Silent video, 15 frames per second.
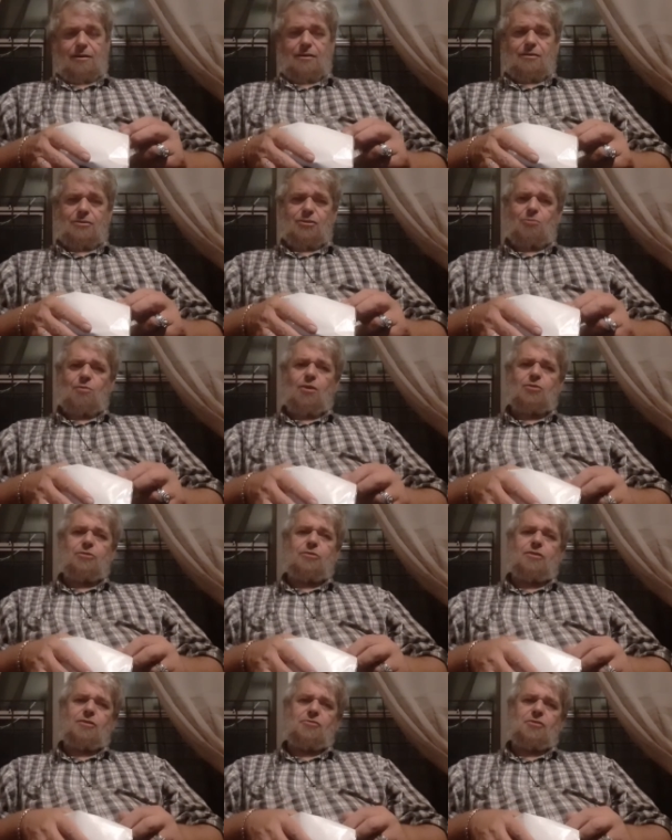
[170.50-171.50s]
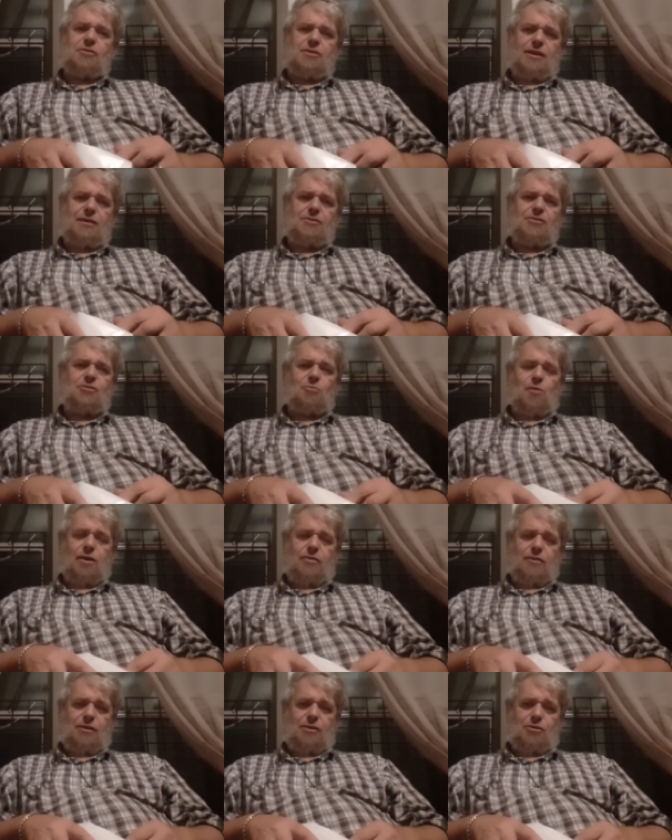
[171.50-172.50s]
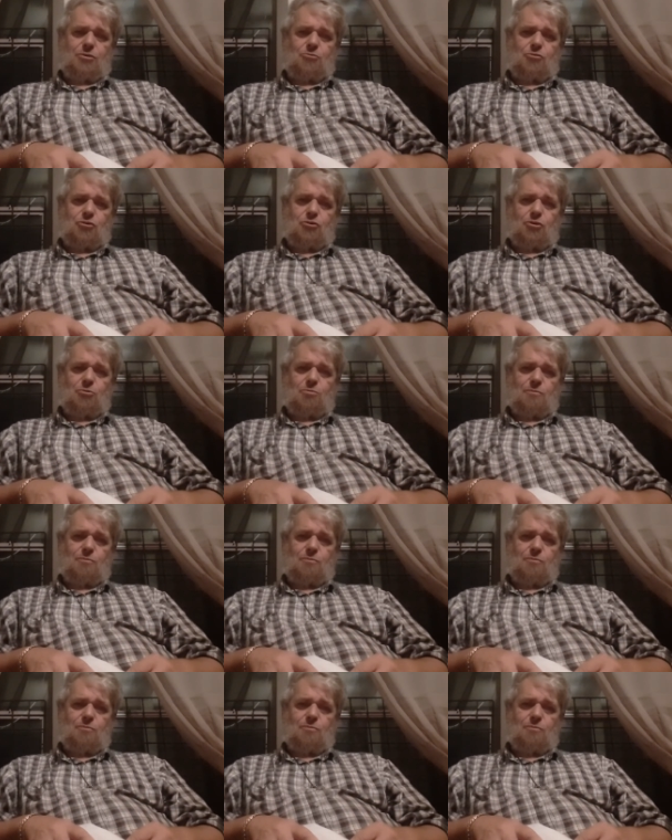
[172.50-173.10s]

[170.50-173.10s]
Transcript: Sir Walter doesn't taste the way that he used to.